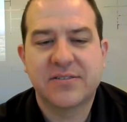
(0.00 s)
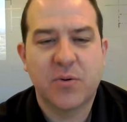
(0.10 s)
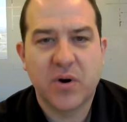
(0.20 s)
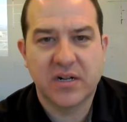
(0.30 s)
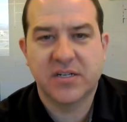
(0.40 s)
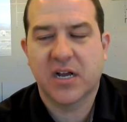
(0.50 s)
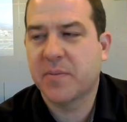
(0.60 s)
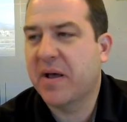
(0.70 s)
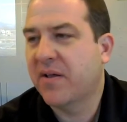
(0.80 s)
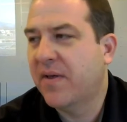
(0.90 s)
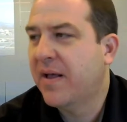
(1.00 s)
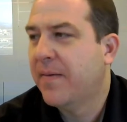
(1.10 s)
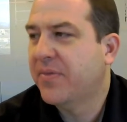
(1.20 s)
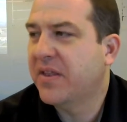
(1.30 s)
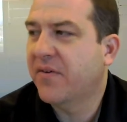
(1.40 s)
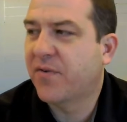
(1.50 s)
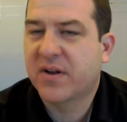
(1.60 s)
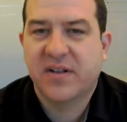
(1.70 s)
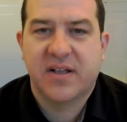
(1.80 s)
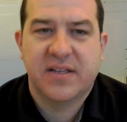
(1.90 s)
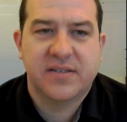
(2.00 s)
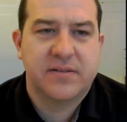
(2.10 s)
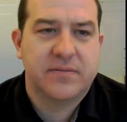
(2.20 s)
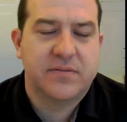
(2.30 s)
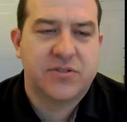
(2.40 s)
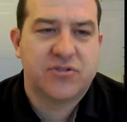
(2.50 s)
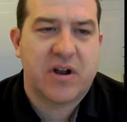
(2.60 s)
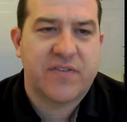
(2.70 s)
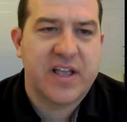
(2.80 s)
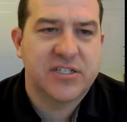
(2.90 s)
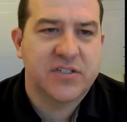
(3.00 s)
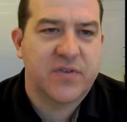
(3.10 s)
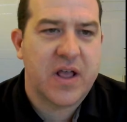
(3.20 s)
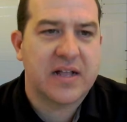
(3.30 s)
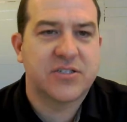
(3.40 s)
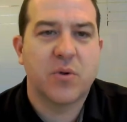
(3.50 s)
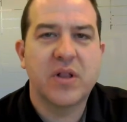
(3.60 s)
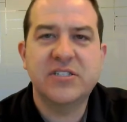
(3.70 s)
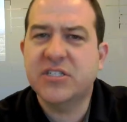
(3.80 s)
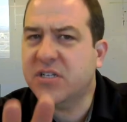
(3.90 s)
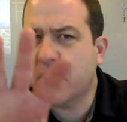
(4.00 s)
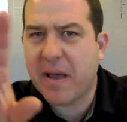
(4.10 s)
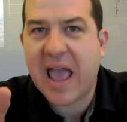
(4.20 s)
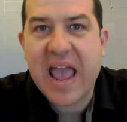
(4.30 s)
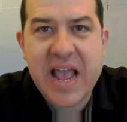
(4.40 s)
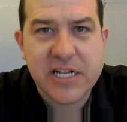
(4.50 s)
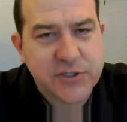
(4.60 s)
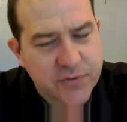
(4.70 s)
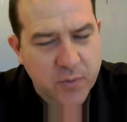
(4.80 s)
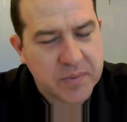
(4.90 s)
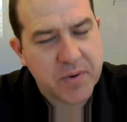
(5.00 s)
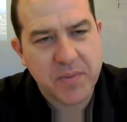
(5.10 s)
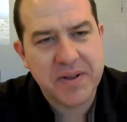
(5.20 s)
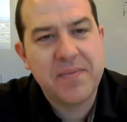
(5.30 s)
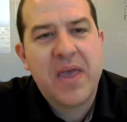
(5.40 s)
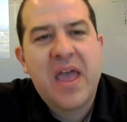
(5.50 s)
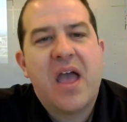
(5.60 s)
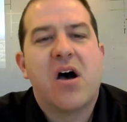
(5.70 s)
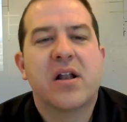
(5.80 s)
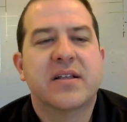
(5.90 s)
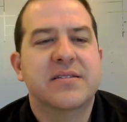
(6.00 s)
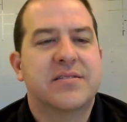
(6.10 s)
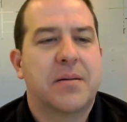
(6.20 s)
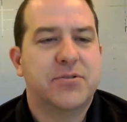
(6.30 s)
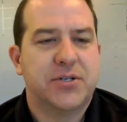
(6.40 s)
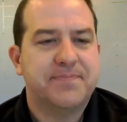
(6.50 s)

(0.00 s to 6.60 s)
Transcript: So we're going to talk about the different stratifications for that. So let's just talk about age for one moment on consumption.